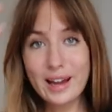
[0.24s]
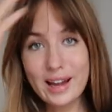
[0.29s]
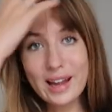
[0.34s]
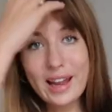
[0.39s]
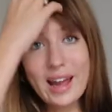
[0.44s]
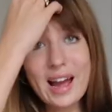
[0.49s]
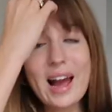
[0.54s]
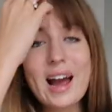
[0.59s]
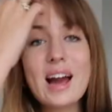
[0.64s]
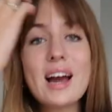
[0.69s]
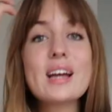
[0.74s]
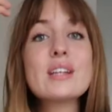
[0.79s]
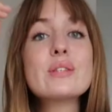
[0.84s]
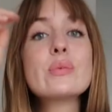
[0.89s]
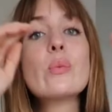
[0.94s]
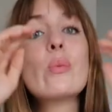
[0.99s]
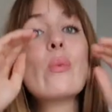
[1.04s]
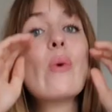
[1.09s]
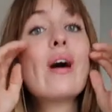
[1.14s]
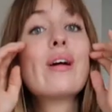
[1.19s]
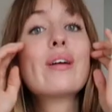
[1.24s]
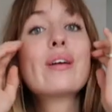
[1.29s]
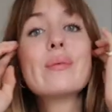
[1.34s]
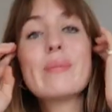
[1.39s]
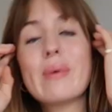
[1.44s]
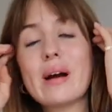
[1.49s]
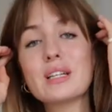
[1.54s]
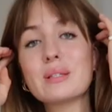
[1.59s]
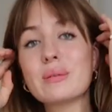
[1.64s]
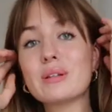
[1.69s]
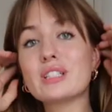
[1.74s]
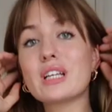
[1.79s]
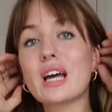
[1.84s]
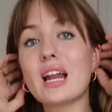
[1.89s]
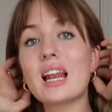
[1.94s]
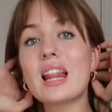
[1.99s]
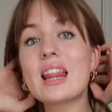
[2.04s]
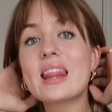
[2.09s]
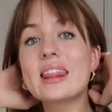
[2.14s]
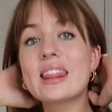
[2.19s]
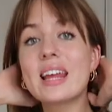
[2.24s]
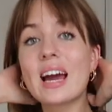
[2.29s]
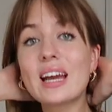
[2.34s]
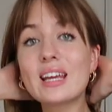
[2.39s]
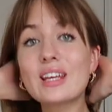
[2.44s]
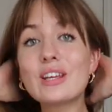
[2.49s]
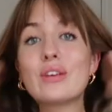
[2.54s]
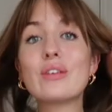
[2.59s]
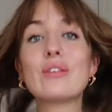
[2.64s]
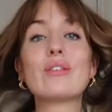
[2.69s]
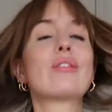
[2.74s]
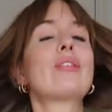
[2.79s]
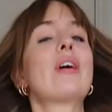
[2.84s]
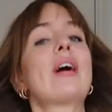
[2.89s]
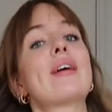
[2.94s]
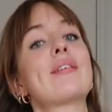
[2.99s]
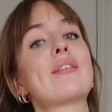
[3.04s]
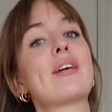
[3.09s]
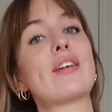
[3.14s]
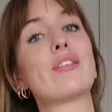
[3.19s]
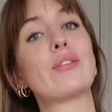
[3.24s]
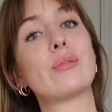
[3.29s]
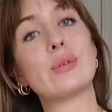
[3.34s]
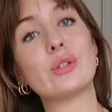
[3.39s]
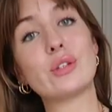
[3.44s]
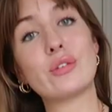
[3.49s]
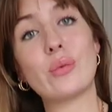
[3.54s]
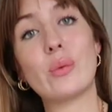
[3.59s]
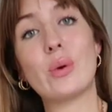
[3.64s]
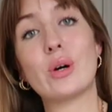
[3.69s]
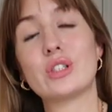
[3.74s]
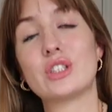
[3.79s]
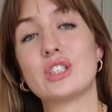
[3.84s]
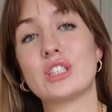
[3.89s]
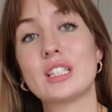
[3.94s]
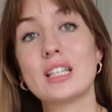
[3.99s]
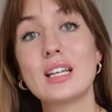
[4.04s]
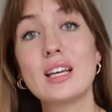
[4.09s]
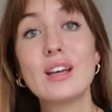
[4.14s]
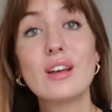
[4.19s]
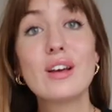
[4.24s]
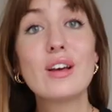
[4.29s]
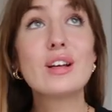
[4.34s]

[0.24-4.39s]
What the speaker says: Hey guys, welcome back to my channel and thank you very, very much for watching.